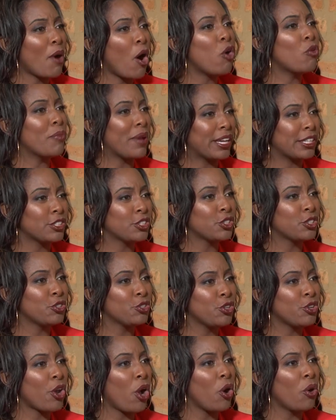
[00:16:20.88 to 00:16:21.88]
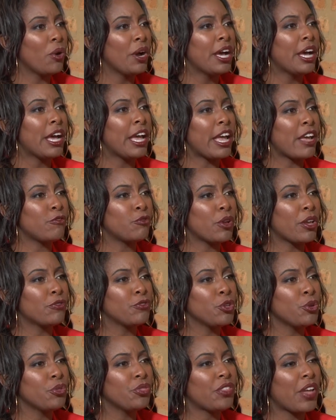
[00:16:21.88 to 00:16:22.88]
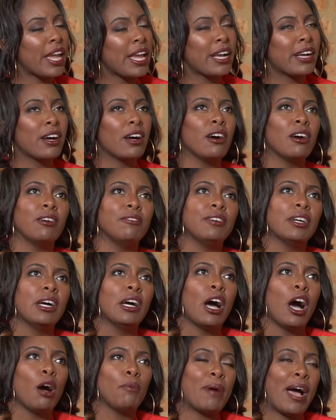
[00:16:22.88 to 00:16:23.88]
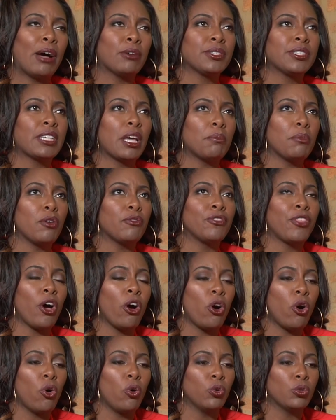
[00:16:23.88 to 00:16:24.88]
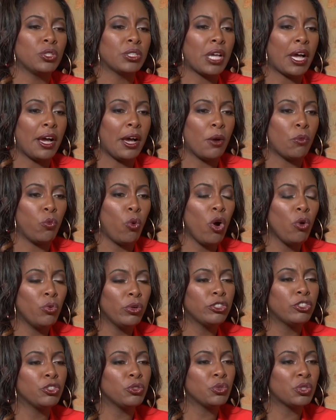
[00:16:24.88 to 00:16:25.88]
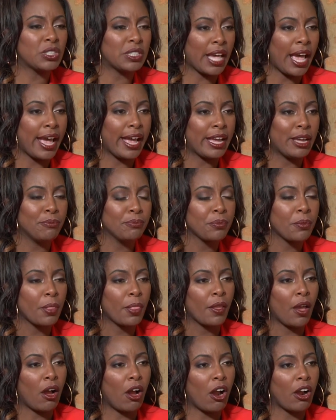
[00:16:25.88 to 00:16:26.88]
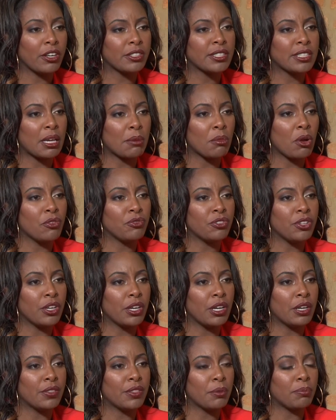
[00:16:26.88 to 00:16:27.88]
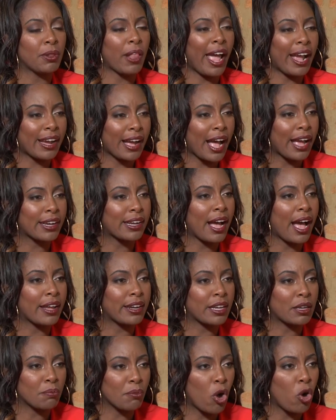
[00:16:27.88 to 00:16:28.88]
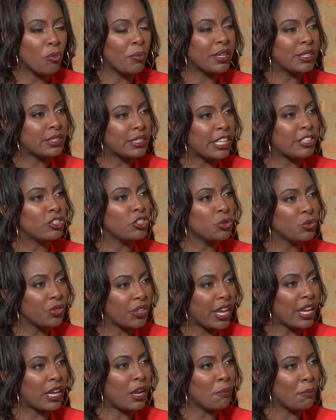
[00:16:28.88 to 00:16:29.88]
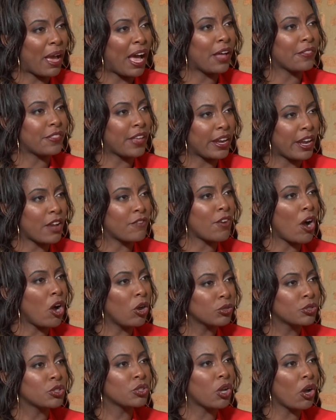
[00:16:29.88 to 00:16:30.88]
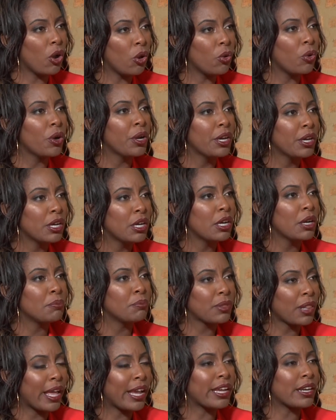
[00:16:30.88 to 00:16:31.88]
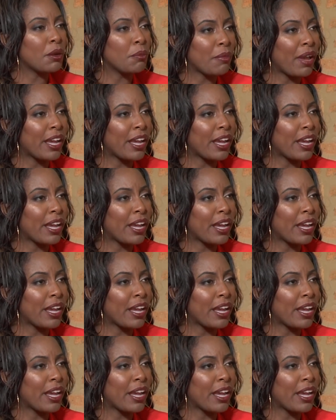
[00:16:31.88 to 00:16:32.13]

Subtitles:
moments, if you think about some of those, what would you say are some of the black iconic moments that you think about that have also played a